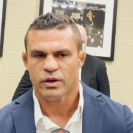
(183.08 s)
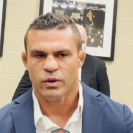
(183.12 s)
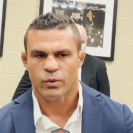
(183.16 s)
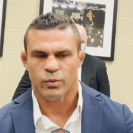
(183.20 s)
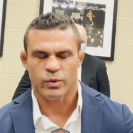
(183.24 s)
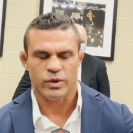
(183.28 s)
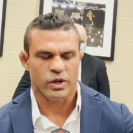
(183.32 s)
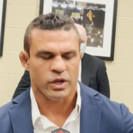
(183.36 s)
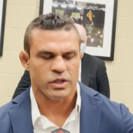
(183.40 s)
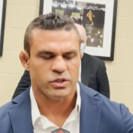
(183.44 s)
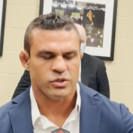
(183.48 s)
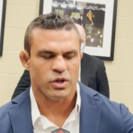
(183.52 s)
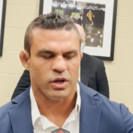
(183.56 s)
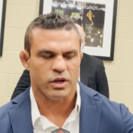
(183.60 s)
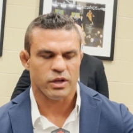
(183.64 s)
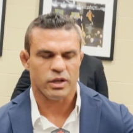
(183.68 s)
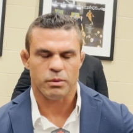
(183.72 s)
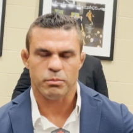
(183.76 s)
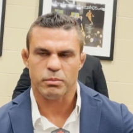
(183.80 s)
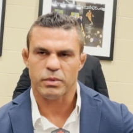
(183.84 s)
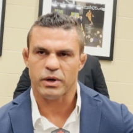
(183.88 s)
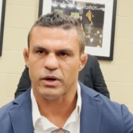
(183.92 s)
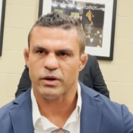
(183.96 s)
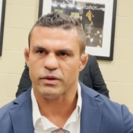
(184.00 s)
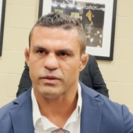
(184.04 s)
We're not talking
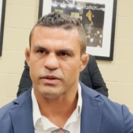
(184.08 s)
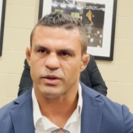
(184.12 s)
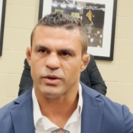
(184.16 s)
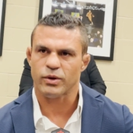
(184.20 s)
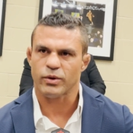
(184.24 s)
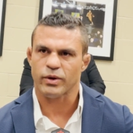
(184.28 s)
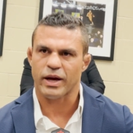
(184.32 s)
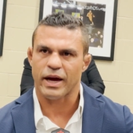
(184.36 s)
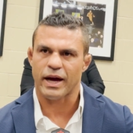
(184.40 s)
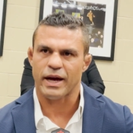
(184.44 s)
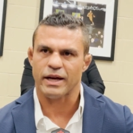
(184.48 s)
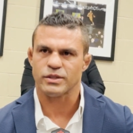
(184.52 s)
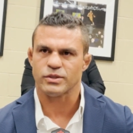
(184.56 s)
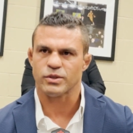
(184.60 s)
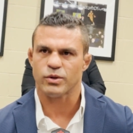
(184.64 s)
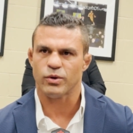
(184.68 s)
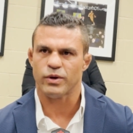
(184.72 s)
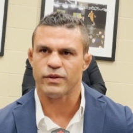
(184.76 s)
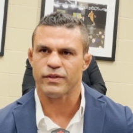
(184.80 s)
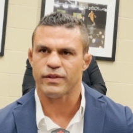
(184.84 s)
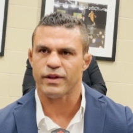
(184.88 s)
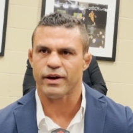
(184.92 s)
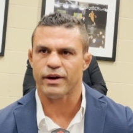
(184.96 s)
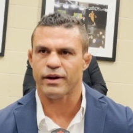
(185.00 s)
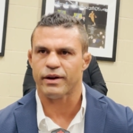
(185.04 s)
about, you know, guys
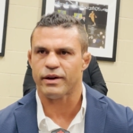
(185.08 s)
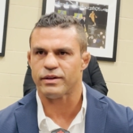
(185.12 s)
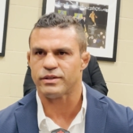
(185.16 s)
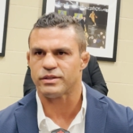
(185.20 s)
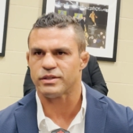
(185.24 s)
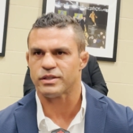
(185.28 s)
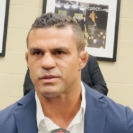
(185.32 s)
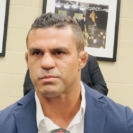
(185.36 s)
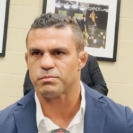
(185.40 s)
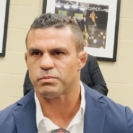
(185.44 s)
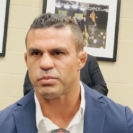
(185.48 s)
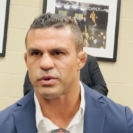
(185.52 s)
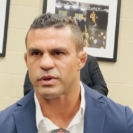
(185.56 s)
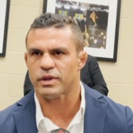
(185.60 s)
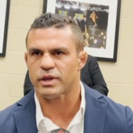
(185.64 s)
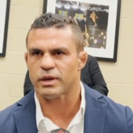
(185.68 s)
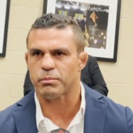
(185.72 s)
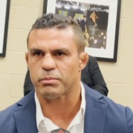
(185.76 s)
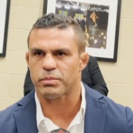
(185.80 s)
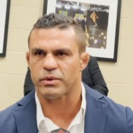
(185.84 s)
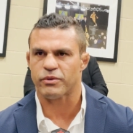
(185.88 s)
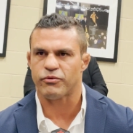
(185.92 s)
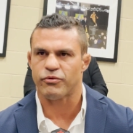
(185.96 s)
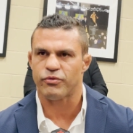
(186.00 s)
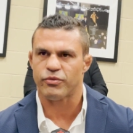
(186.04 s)
going there and just putting
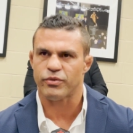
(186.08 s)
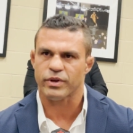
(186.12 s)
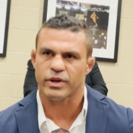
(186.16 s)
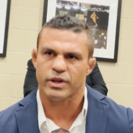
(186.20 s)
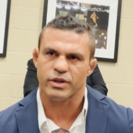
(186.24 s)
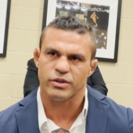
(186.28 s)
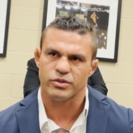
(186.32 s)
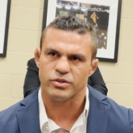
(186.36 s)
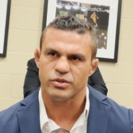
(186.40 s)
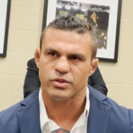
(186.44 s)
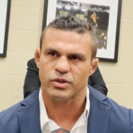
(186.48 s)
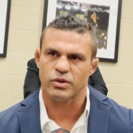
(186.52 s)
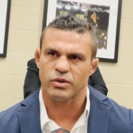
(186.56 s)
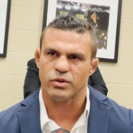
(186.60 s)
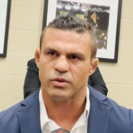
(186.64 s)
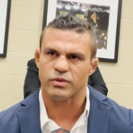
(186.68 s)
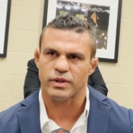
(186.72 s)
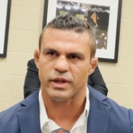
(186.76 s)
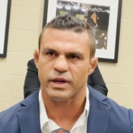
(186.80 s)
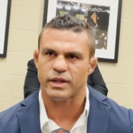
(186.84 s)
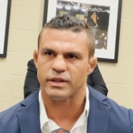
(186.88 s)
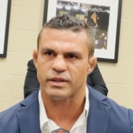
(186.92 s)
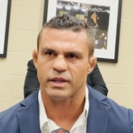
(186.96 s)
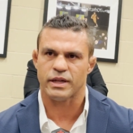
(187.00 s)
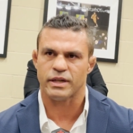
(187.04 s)
up a freaking show
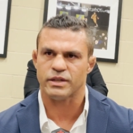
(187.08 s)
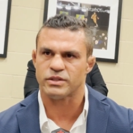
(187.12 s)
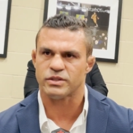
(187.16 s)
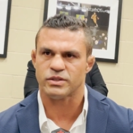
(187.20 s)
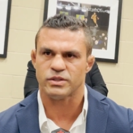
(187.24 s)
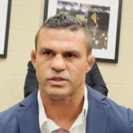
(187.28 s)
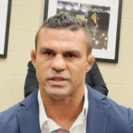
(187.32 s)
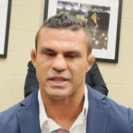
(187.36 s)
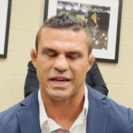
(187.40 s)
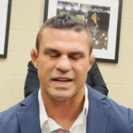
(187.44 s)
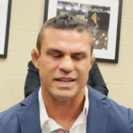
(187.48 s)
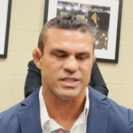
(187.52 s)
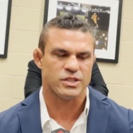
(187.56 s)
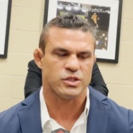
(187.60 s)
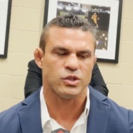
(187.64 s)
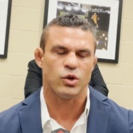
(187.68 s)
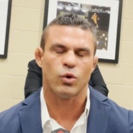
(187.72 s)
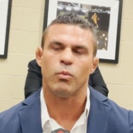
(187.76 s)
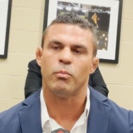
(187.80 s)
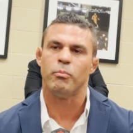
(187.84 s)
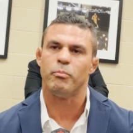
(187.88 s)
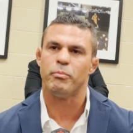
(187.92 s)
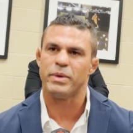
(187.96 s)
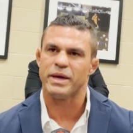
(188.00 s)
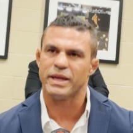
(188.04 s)
that is no
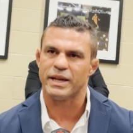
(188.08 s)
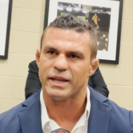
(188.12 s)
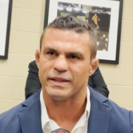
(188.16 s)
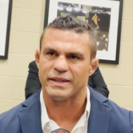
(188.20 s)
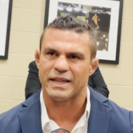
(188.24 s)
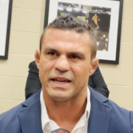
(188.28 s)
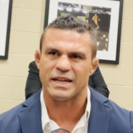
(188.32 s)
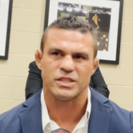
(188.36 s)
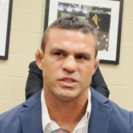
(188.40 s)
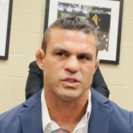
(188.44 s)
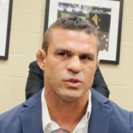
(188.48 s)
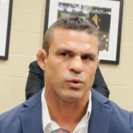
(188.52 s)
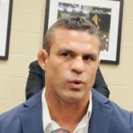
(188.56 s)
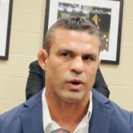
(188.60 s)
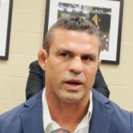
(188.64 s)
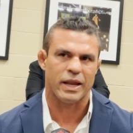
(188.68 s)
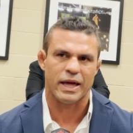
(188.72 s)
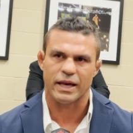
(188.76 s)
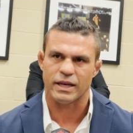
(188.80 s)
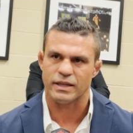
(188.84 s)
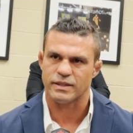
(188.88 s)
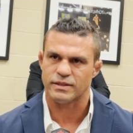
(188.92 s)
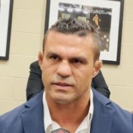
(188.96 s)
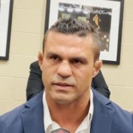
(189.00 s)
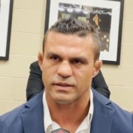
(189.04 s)
meaning, that is no
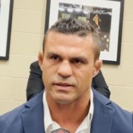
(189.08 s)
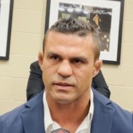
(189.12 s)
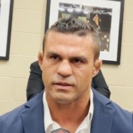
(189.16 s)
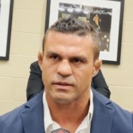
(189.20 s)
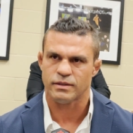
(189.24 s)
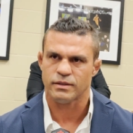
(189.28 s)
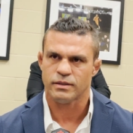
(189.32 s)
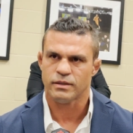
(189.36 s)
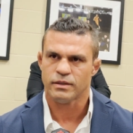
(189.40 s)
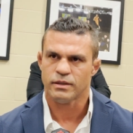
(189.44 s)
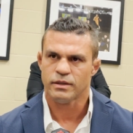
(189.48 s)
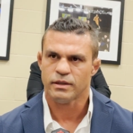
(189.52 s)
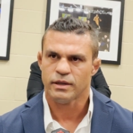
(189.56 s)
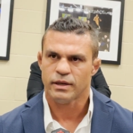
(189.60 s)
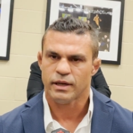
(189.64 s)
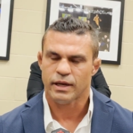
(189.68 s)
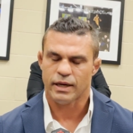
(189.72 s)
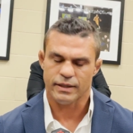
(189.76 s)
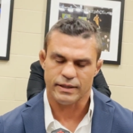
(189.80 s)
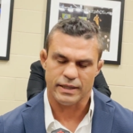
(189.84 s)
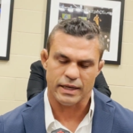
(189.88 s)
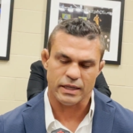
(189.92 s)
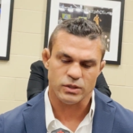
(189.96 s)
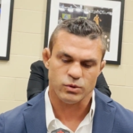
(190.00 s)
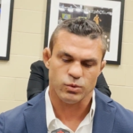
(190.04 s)
legacy.
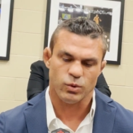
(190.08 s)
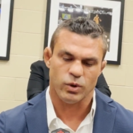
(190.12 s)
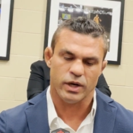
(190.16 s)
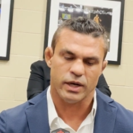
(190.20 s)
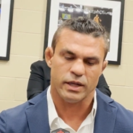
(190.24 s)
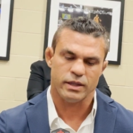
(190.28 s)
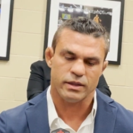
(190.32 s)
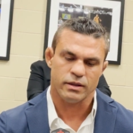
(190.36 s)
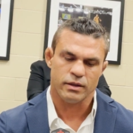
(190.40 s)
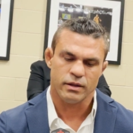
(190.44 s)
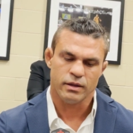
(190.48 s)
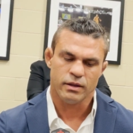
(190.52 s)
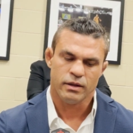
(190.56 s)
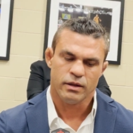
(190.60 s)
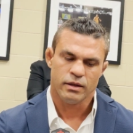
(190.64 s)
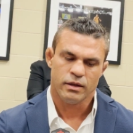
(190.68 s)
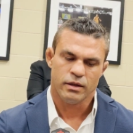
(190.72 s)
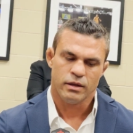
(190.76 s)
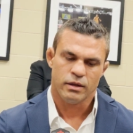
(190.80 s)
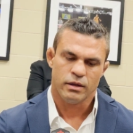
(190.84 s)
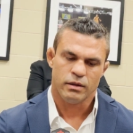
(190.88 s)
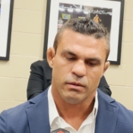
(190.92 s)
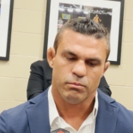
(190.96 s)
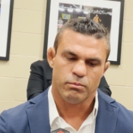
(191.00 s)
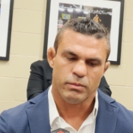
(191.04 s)
And that's what
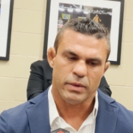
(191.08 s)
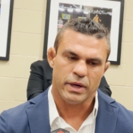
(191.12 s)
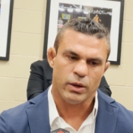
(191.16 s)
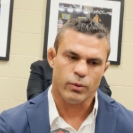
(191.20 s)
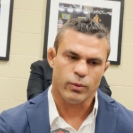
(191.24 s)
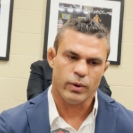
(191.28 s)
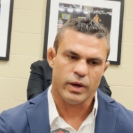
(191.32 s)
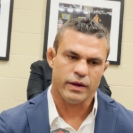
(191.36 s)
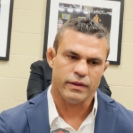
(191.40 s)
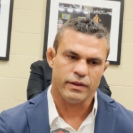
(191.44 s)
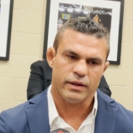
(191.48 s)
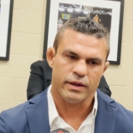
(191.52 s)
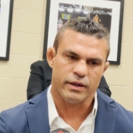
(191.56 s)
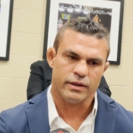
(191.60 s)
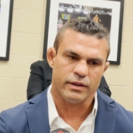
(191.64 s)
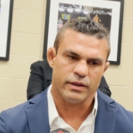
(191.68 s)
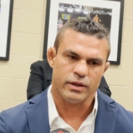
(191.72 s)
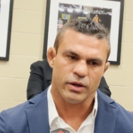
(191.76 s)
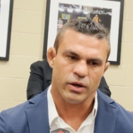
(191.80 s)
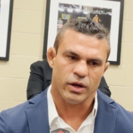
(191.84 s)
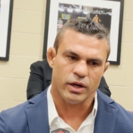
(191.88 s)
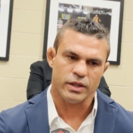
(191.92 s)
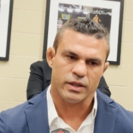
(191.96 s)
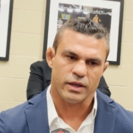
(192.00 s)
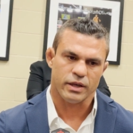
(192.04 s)
Mayweather and
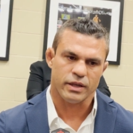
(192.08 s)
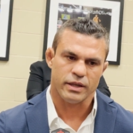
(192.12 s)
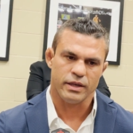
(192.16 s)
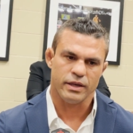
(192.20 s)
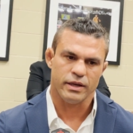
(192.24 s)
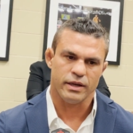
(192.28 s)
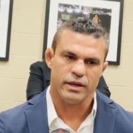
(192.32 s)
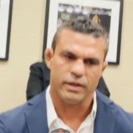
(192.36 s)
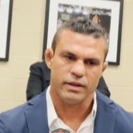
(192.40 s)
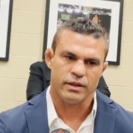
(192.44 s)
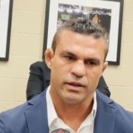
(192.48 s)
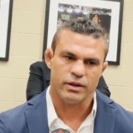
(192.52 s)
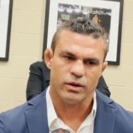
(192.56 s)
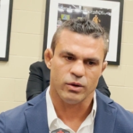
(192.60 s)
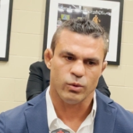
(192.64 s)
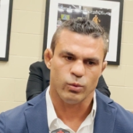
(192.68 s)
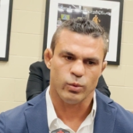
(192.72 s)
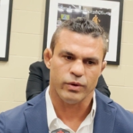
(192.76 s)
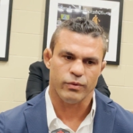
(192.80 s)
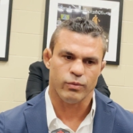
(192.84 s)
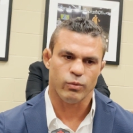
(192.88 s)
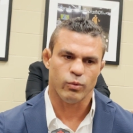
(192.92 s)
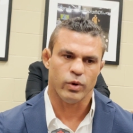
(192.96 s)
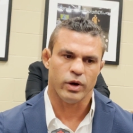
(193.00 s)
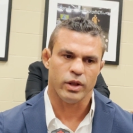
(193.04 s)
the other kid, you know,
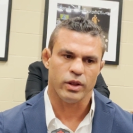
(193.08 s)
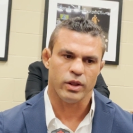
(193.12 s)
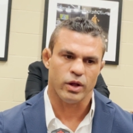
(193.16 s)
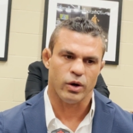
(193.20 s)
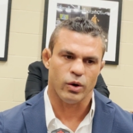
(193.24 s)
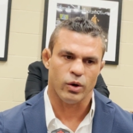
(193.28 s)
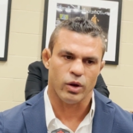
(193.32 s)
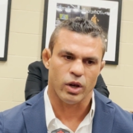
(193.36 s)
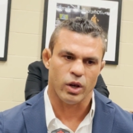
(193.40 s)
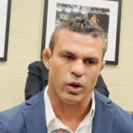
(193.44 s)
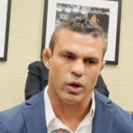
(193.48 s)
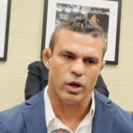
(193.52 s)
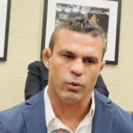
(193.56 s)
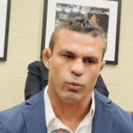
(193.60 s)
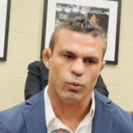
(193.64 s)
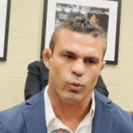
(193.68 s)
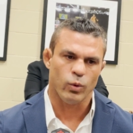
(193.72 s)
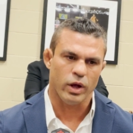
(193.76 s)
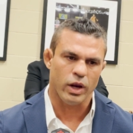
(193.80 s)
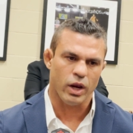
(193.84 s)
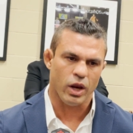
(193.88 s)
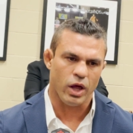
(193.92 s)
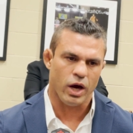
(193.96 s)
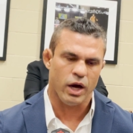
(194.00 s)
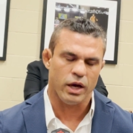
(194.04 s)
with one
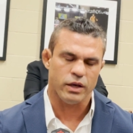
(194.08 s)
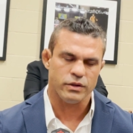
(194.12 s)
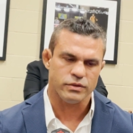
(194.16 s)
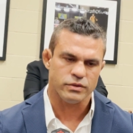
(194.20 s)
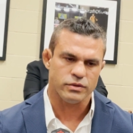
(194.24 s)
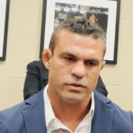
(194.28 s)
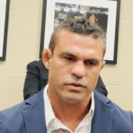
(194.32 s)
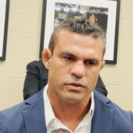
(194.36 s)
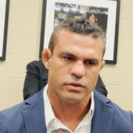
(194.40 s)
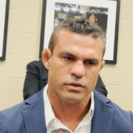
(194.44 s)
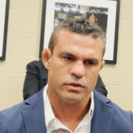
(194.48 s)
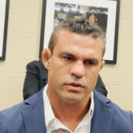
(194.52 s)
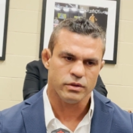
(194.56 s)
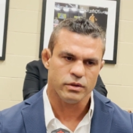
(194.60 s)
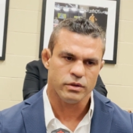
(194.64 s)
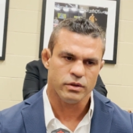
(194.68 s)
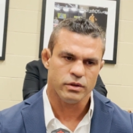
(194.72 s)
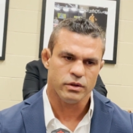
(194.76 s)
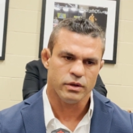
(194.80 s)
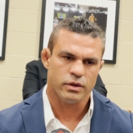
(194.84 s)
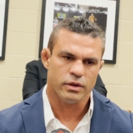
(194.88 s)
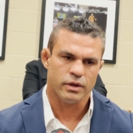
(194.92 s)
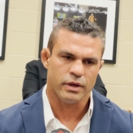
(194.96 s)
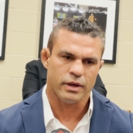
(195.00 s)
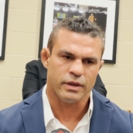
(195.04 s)
loss
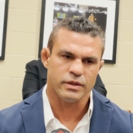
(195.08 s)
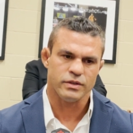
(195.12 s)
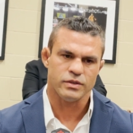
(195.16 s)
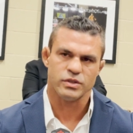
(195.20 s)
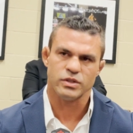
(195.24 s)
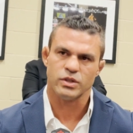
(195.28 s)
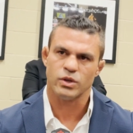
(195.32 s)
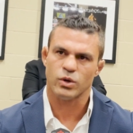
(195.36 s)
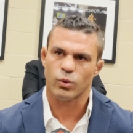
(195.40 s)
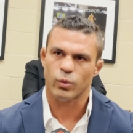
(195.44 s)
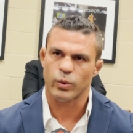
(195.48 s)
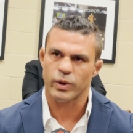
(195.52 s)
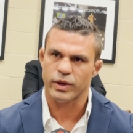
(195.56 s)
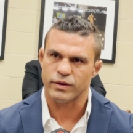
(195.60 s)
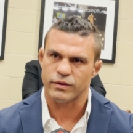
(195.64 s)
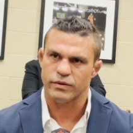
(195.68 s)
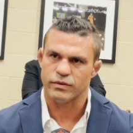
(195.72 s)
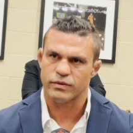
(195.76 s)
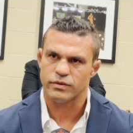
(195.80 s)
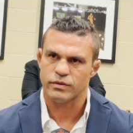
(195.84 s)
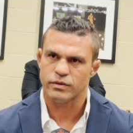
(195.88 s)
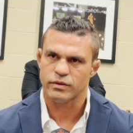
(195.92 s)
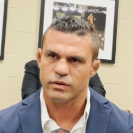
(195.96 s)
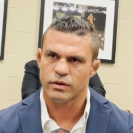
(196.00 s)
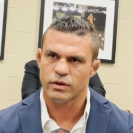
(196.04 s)
and 0
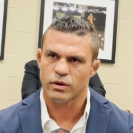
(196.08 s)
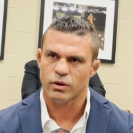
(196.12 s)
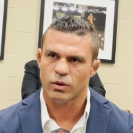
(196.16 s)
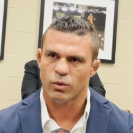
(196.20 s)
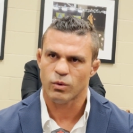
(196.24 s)
wins.